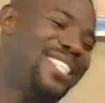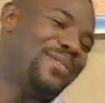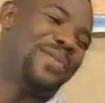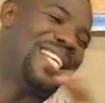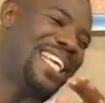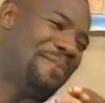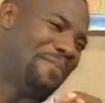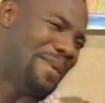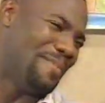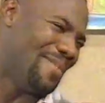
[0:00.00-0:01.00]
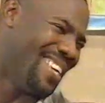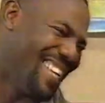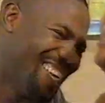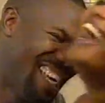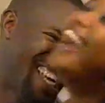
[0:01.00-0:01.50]
as well keep them. As
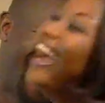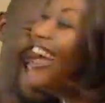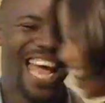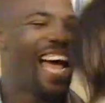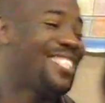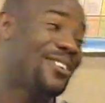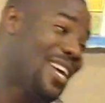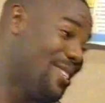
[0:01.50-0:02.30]
long